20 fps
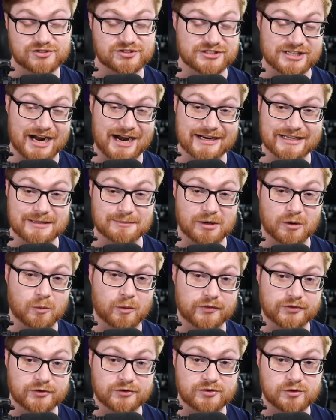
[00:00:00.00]
chatting about
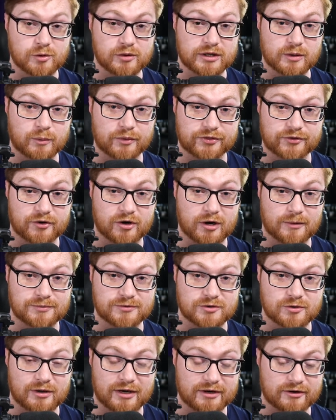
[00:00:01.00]
what they're doing and what they're up
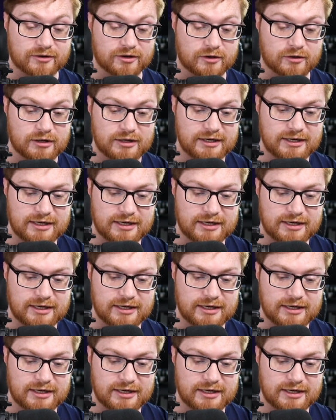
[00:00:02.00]
to, I don't know.